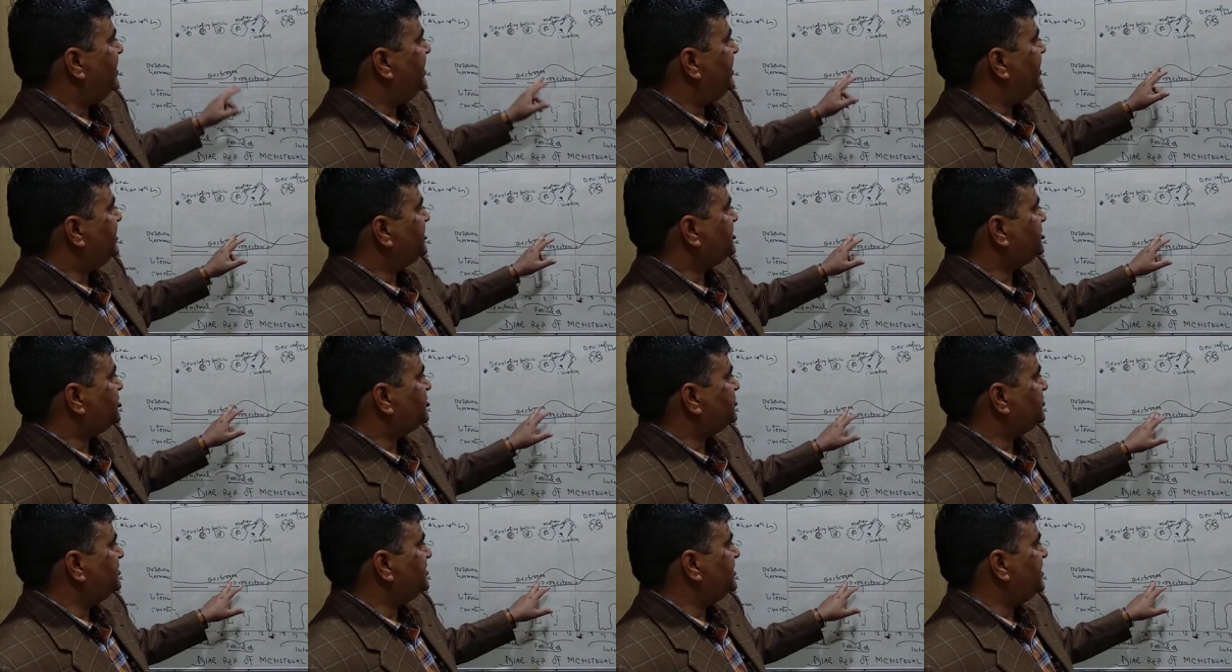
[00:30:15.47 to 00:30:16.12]

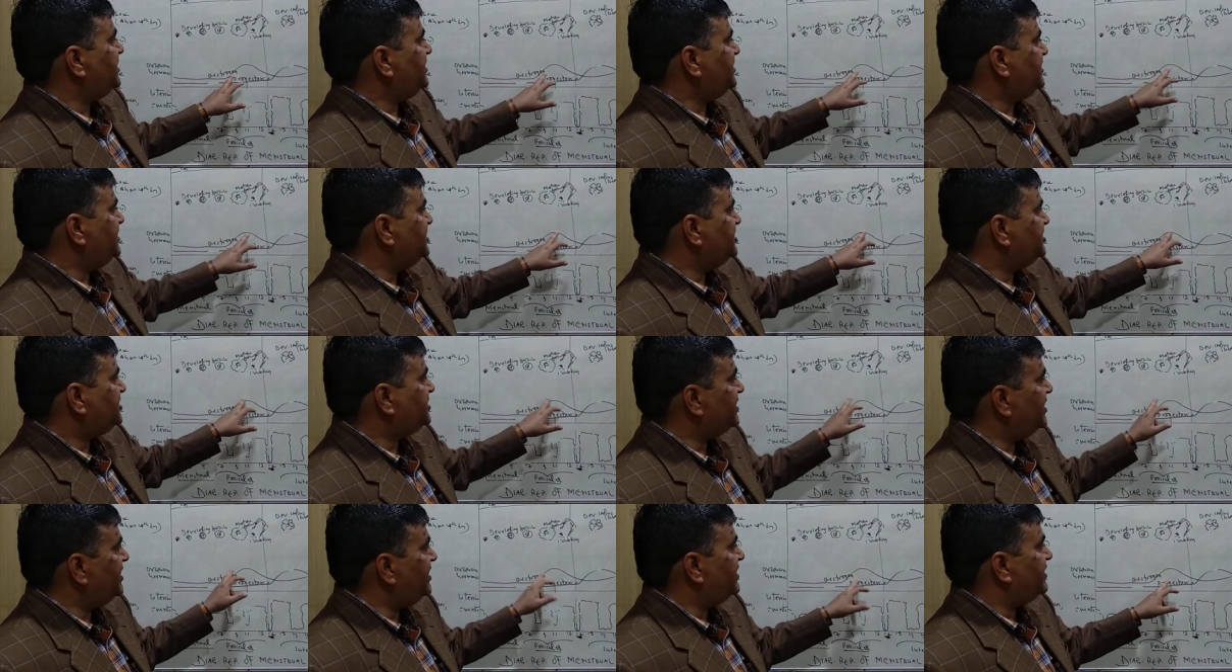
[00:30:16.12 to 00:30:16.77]
Estrogen
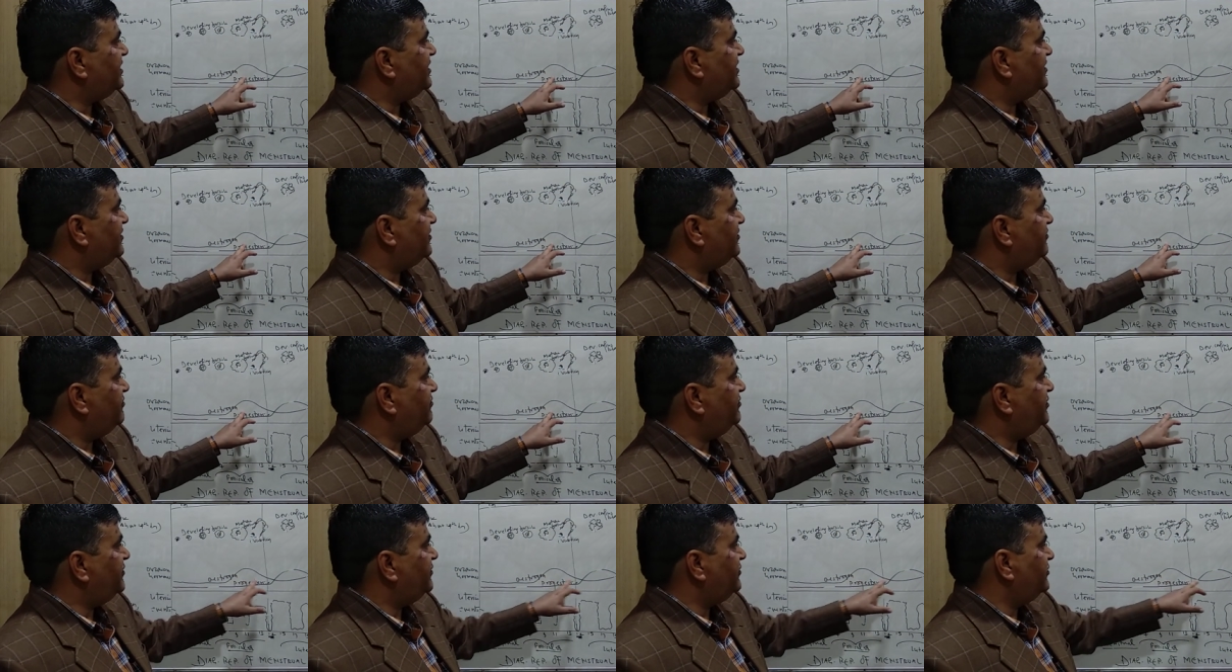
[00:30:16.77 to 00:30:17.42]
initially,
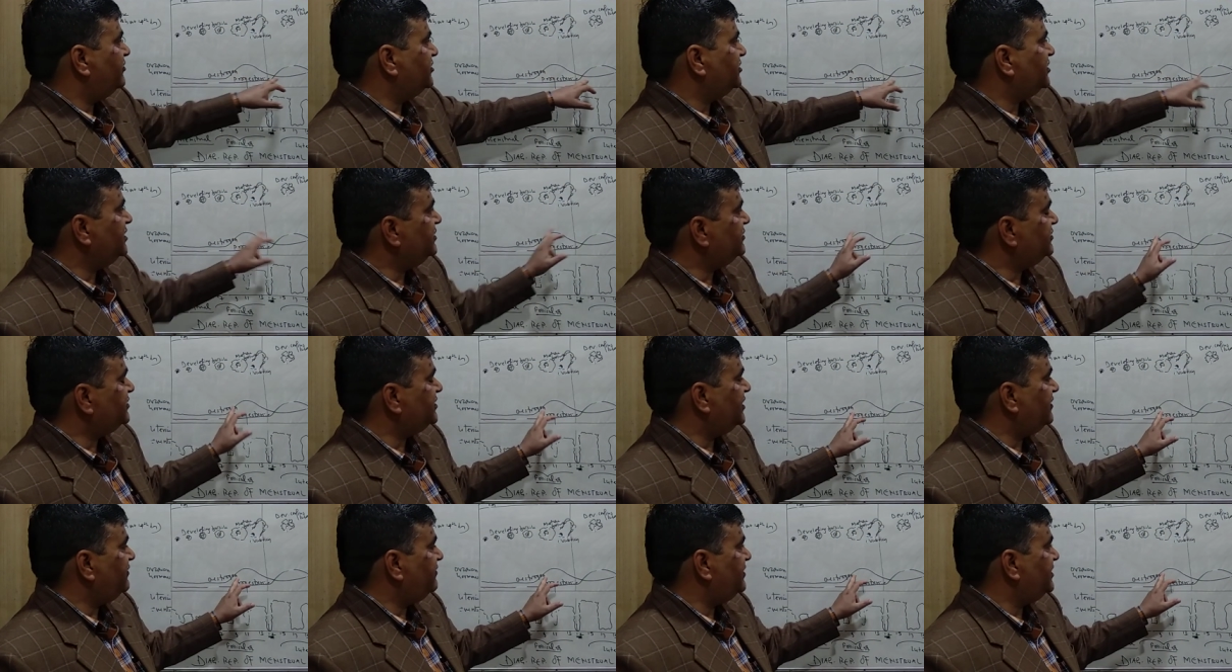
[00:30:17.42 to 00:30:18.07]
before the
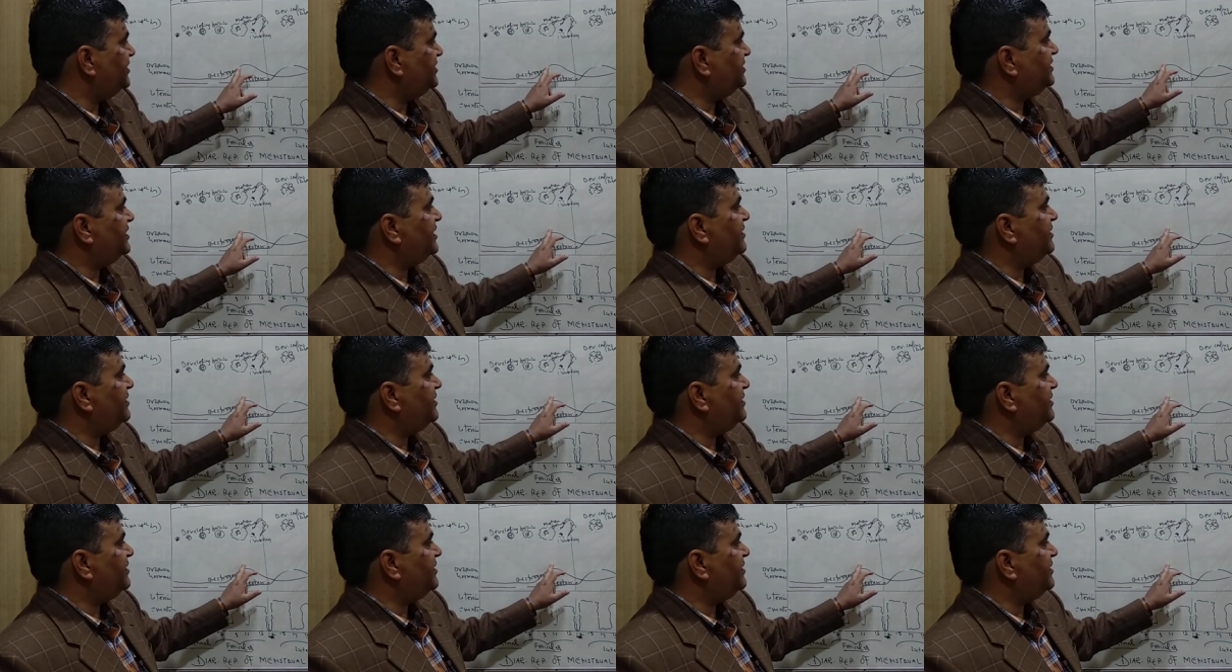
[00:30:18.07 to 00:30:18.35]
luteal phase,